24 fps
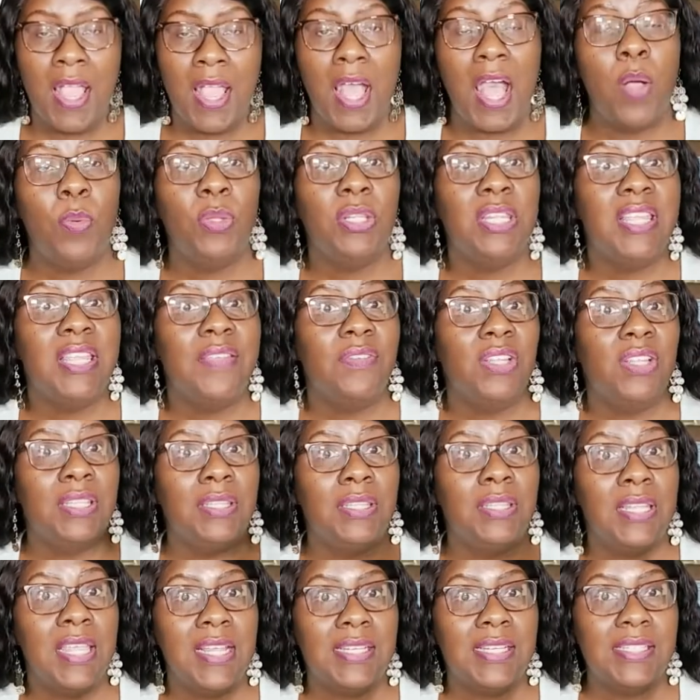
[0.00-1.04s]
I will leave a
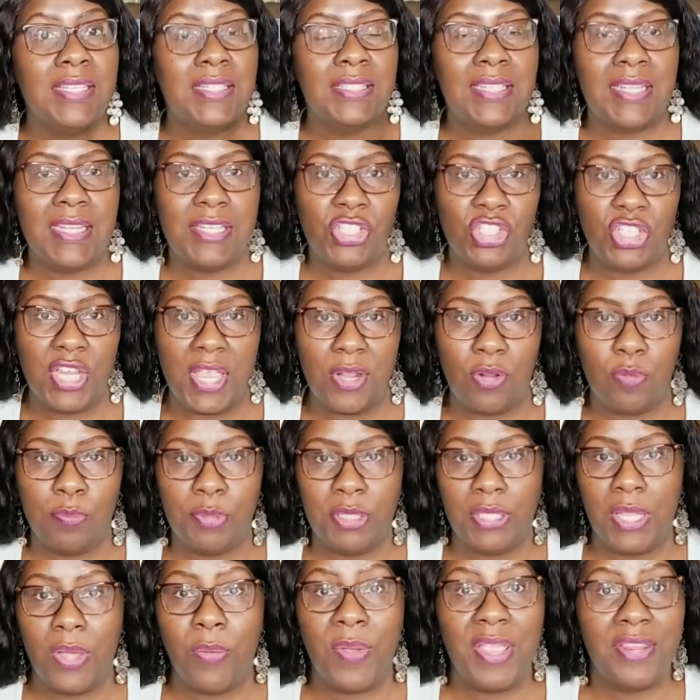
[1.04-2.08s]
link to Liz's channel
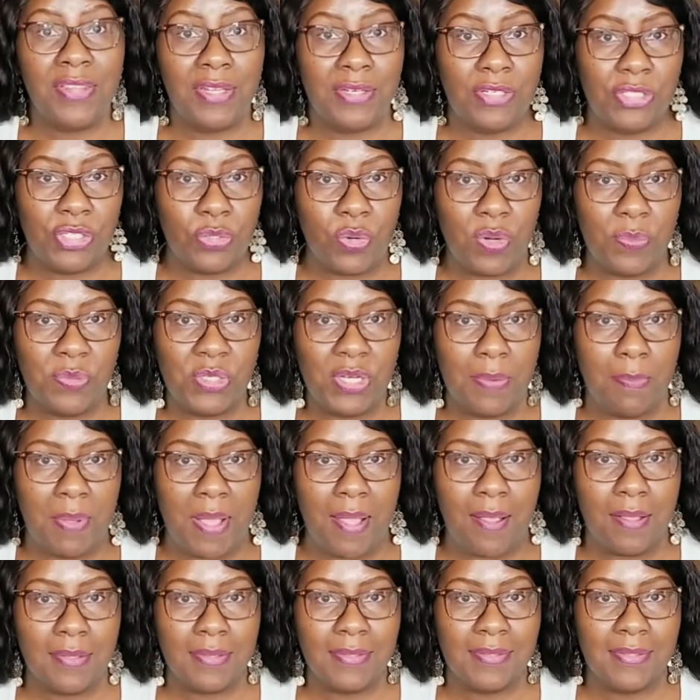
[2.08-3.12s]
below in the description
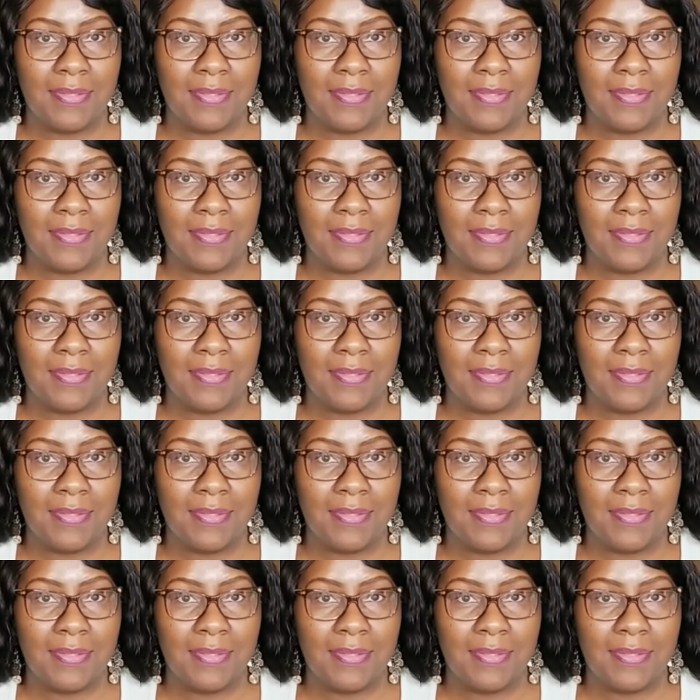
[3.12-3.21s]
box.